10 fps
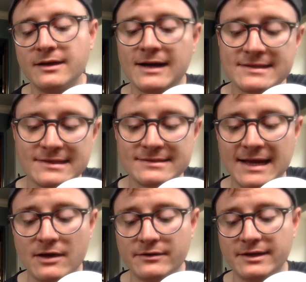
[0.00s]
I sit
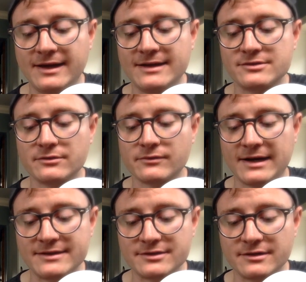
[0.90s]
down on the edge of the
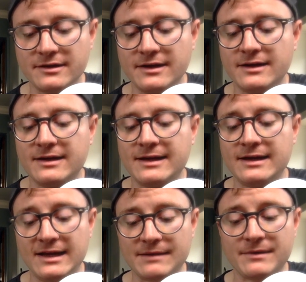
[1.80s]
riser and
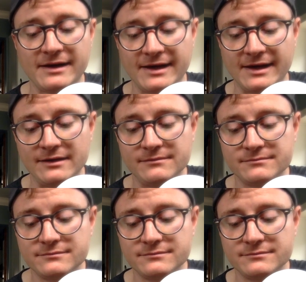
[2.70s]
hang my head,